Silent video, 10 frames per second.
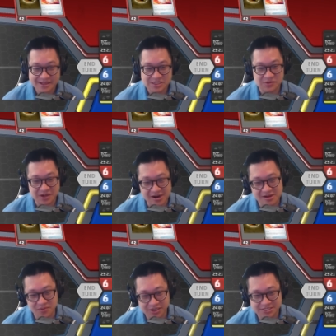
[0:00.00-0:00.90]
So
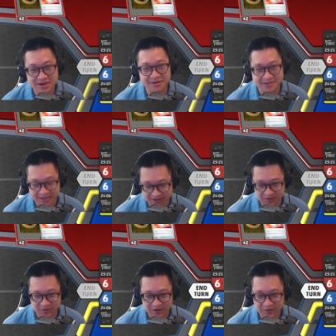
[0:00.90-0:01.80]
Donald, what's Donald gonna
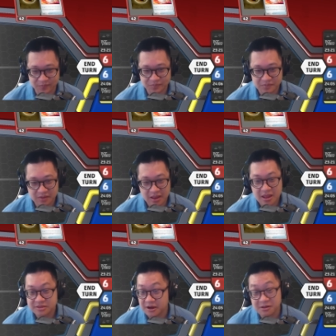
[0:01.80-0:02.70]
do here?
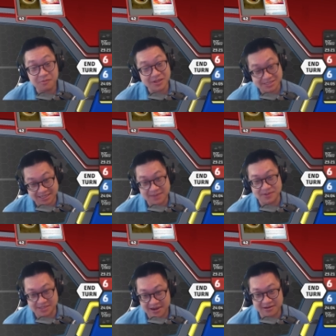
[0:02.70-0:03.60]
Donald wants to keep
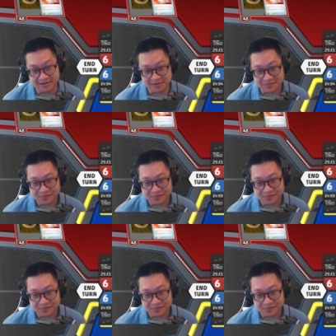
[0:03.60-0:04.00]
his hand here.